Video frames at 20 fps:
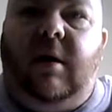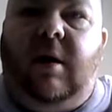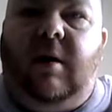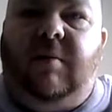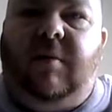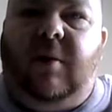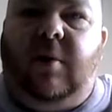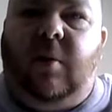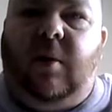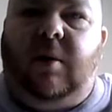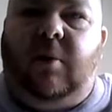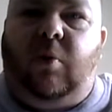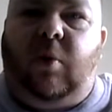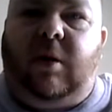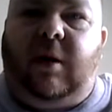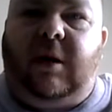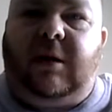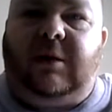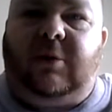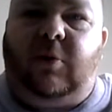If you win
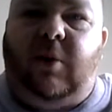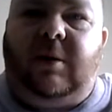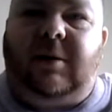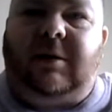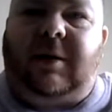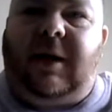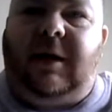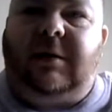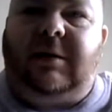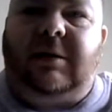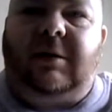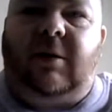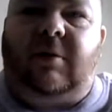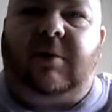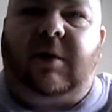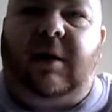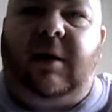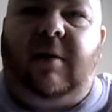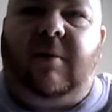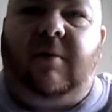one of the sweepstakes, it's
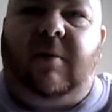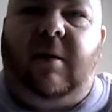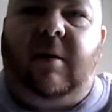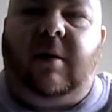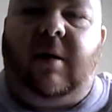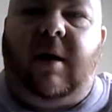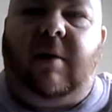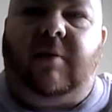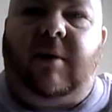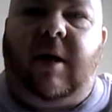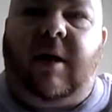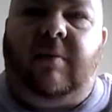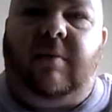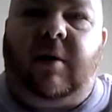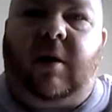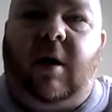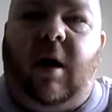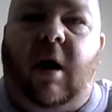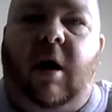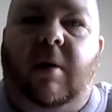obviously you, you have to have
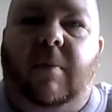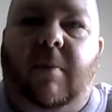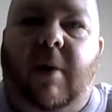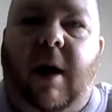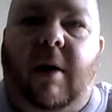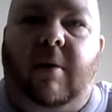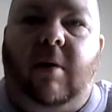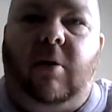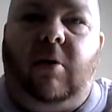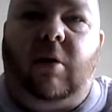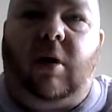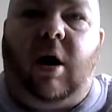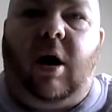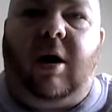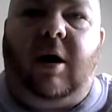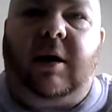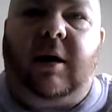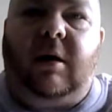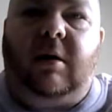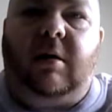a guard, parent or
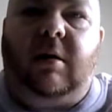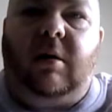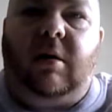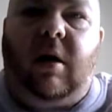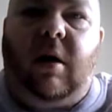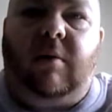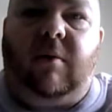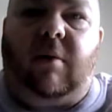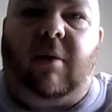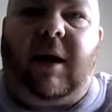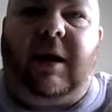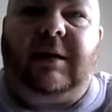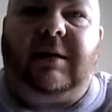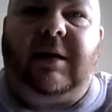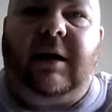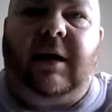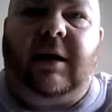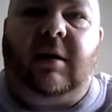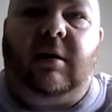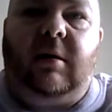guardian over
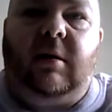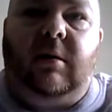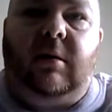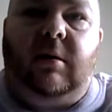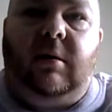18